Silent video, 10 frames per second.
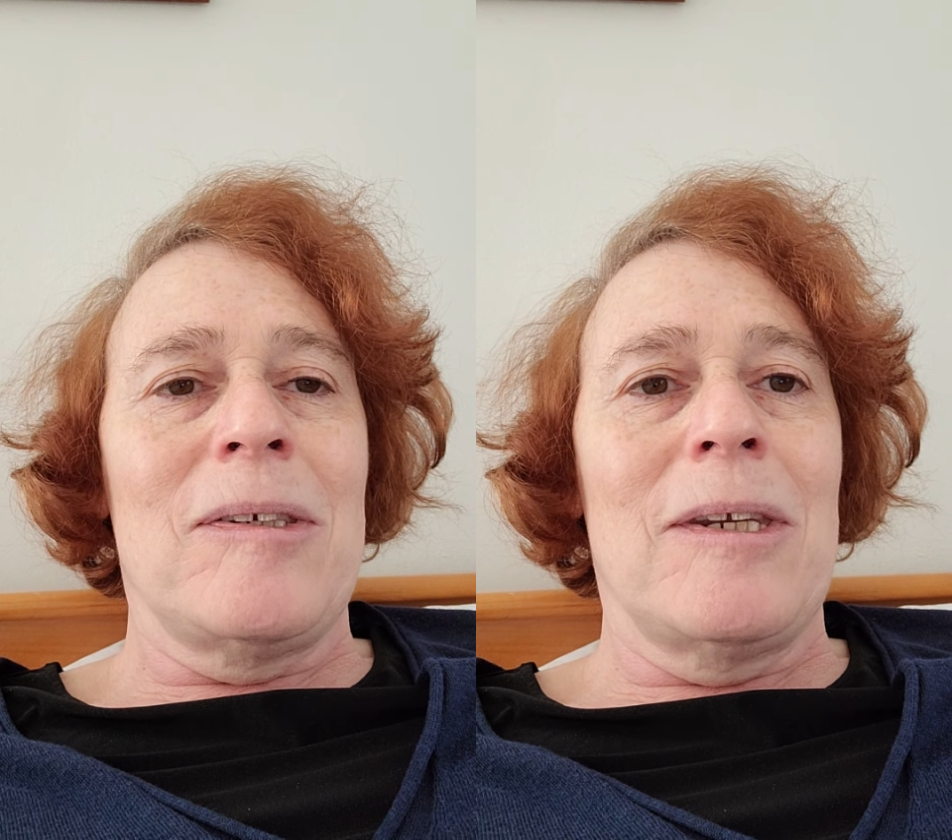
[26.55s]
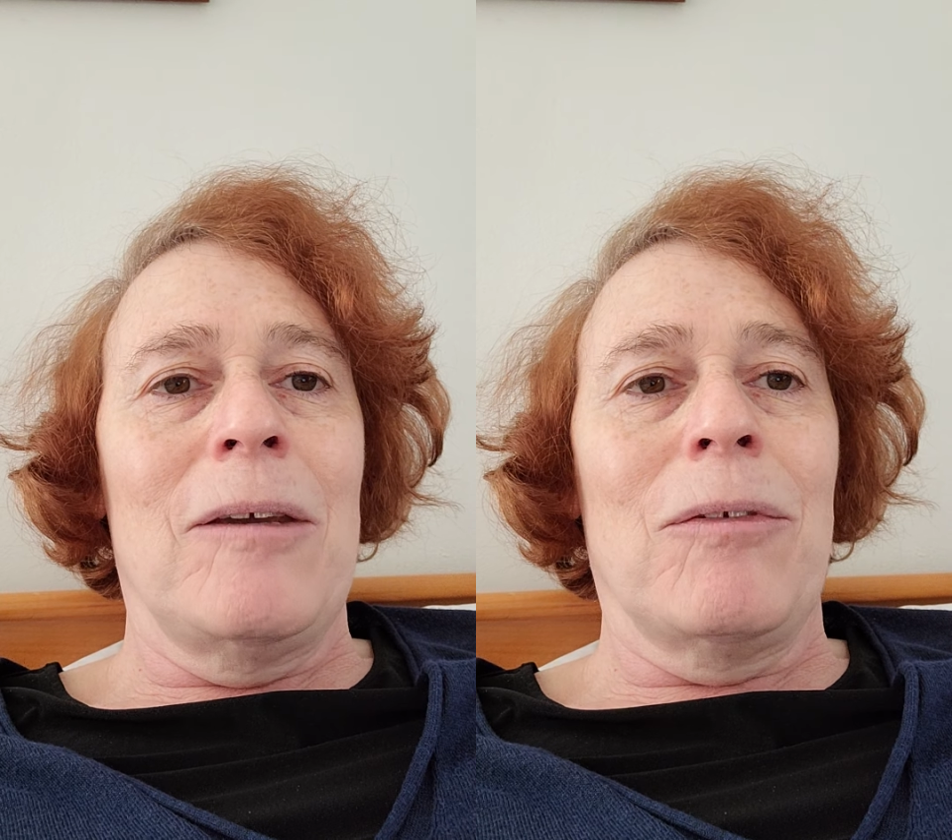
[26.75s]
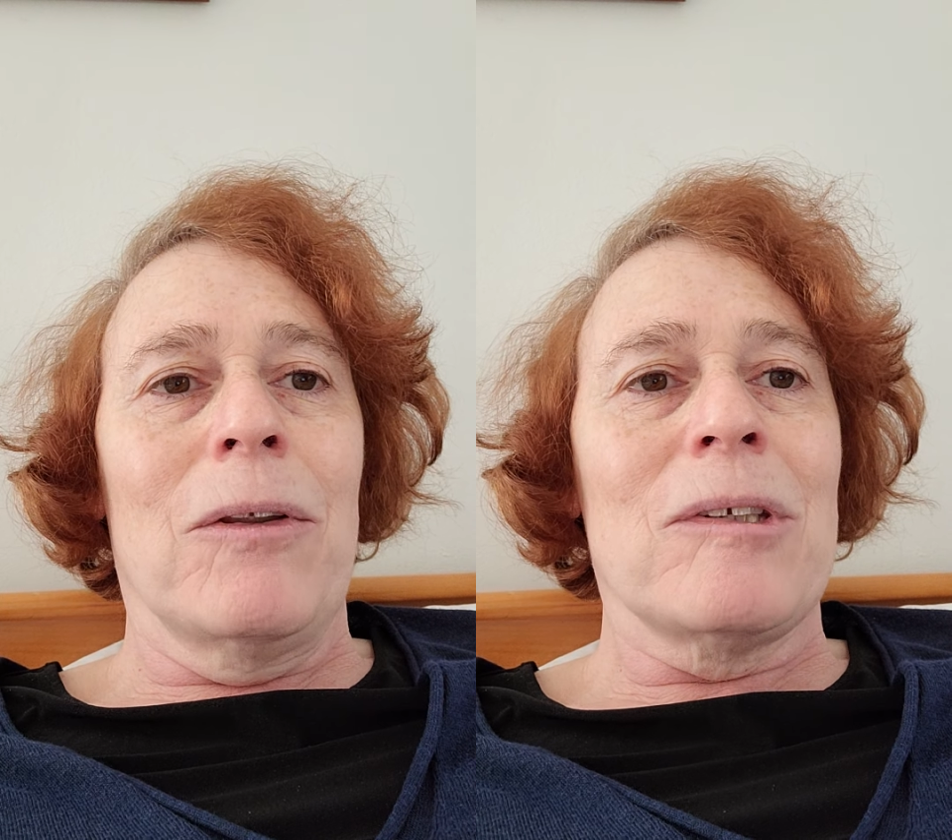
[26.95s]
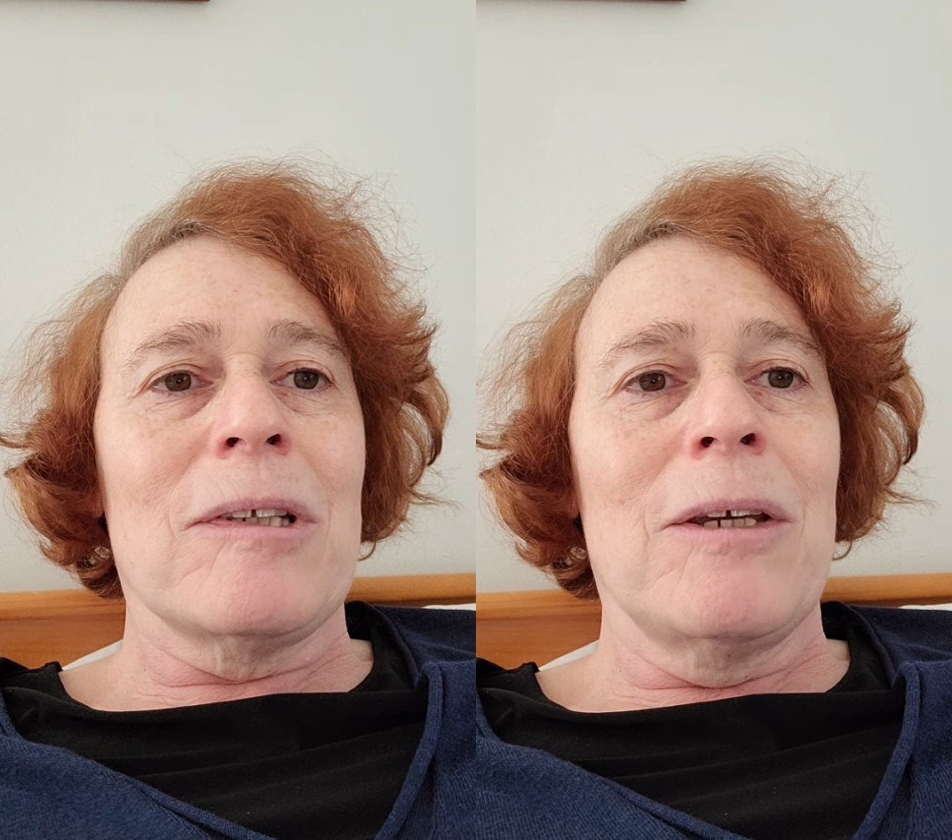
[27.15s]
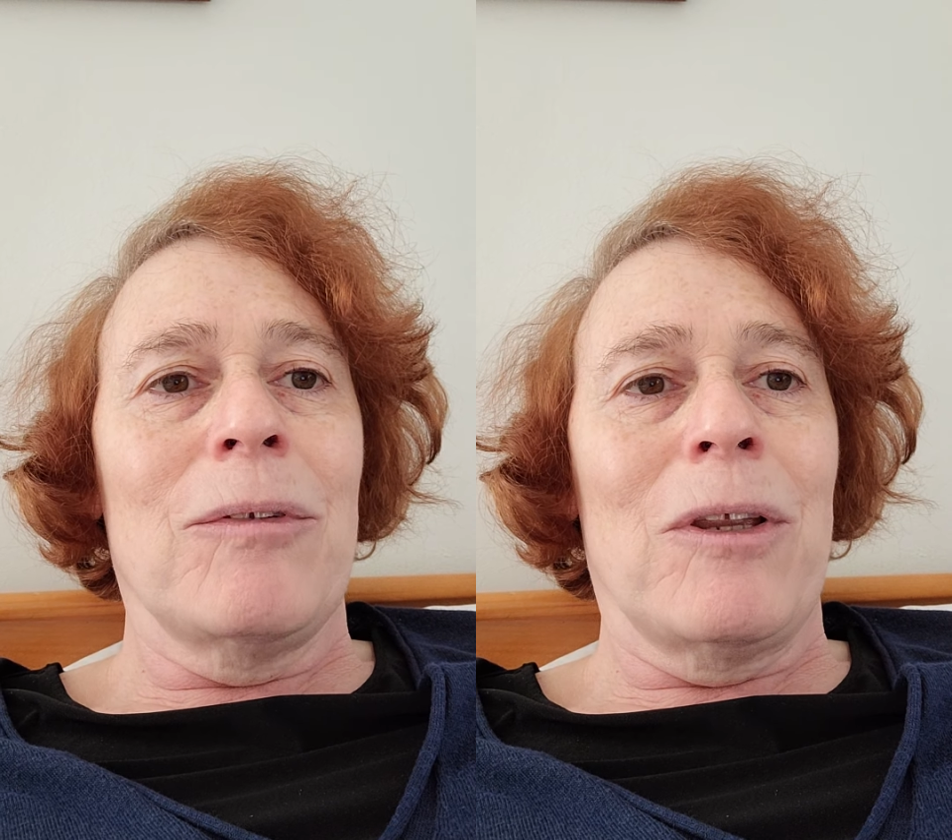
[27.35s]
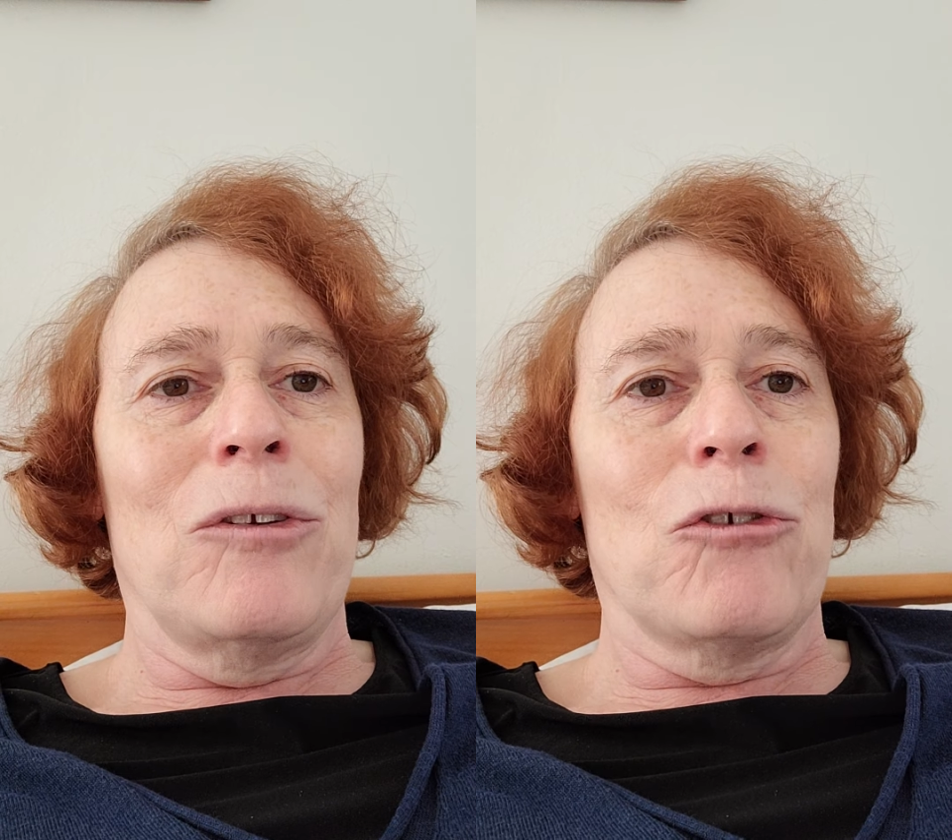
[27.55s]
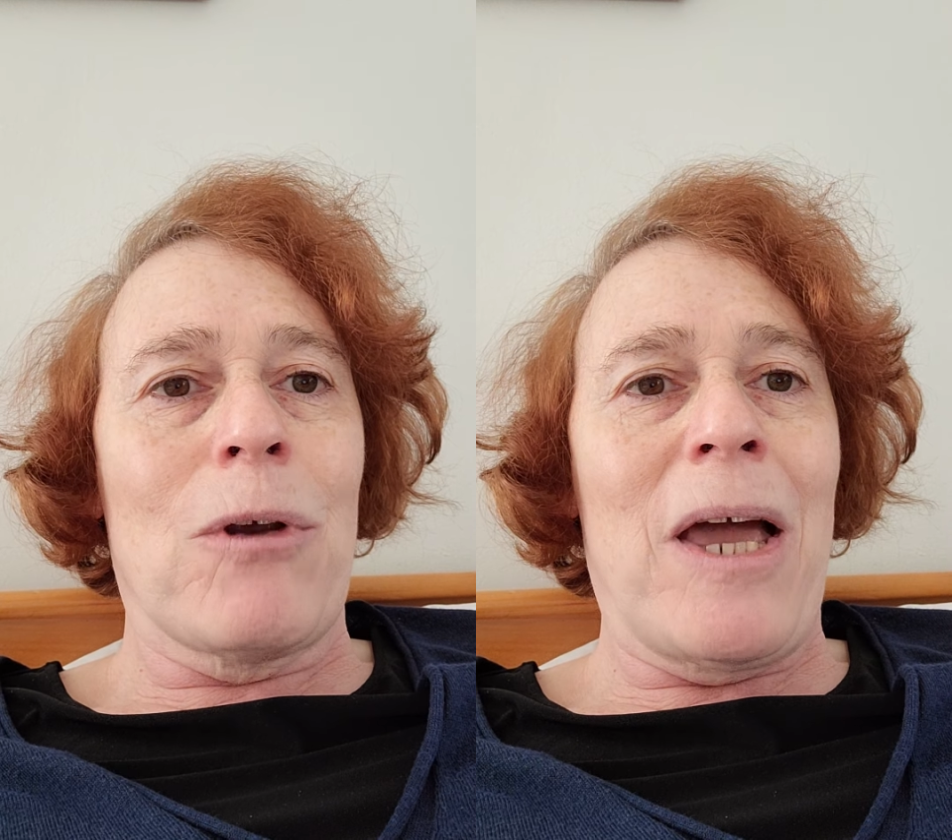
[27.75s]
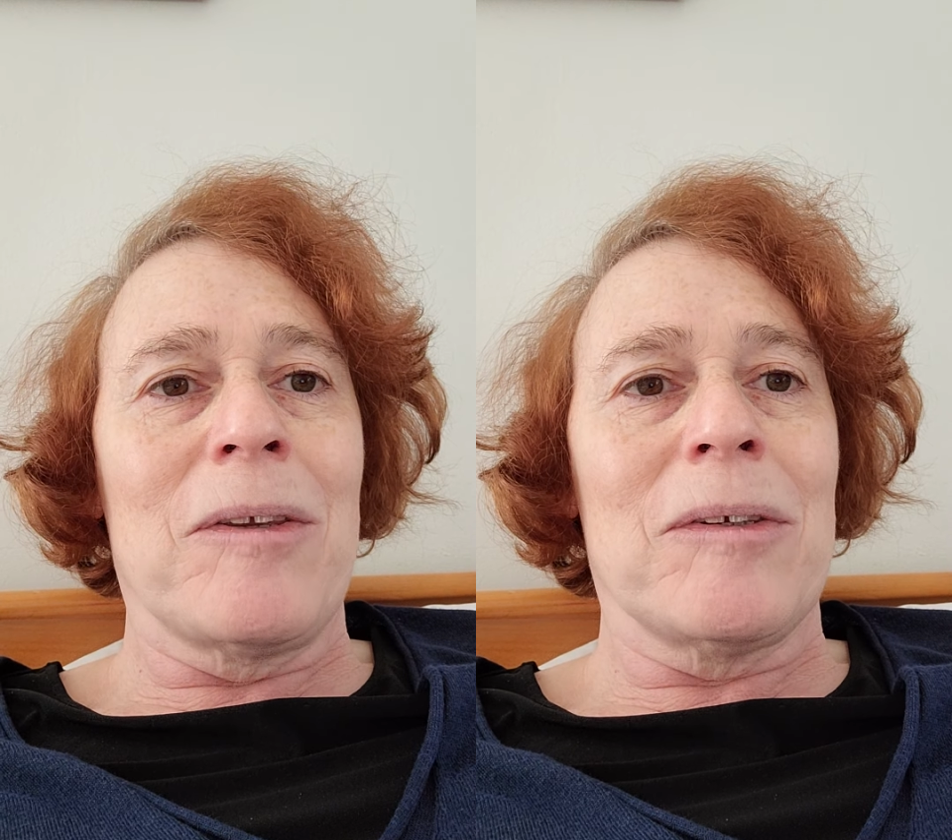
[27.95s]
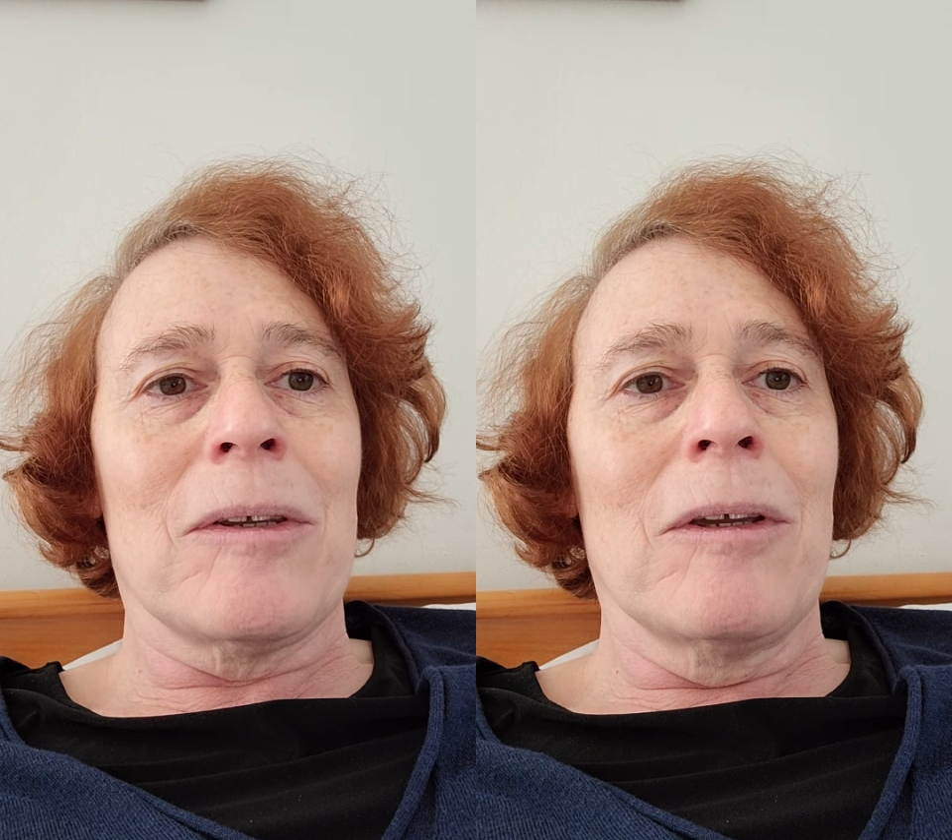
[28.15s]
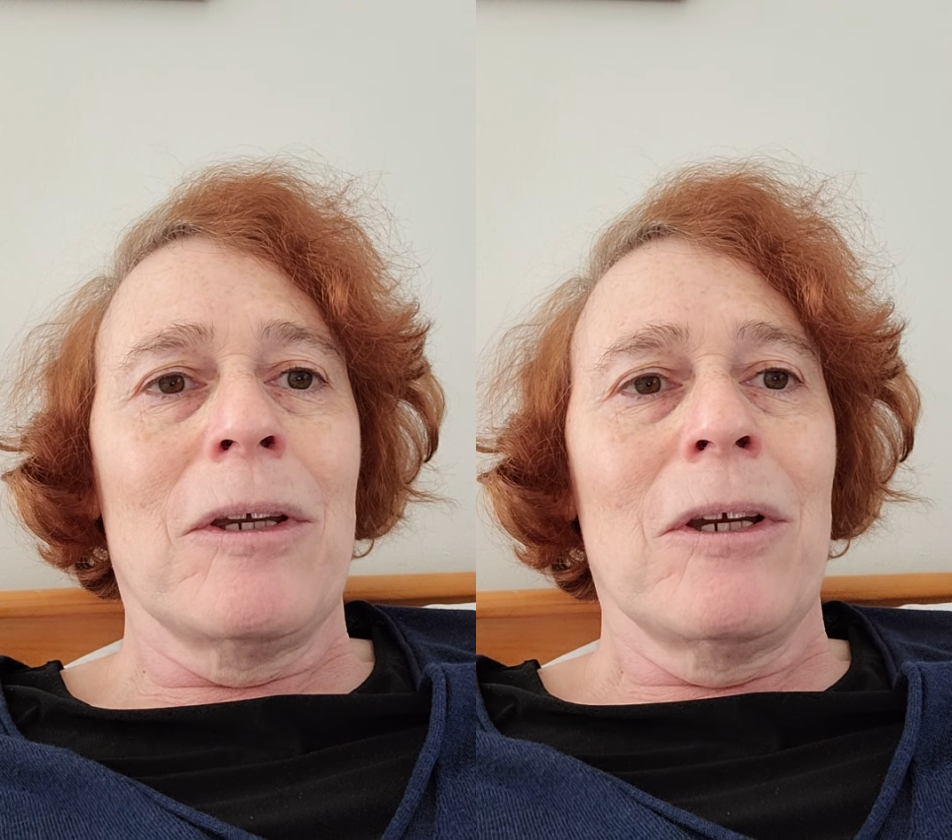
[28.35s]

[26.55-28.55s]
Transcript: sleeveless dress,